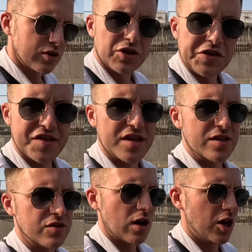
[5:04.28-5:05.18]
you can see
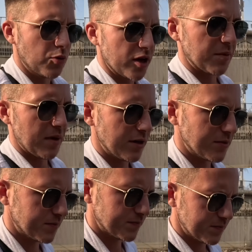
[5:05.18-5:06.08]
he's a hardworking man.
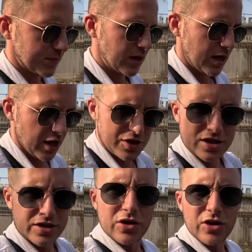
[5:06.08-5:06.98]
I
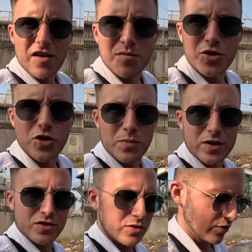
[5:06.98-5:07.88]
actually don't have much on
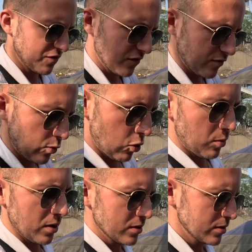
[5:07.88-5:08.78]
me, so I would have given him more,
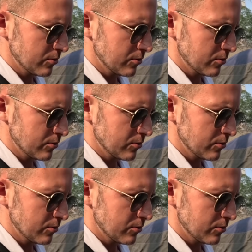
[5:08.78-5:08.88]
but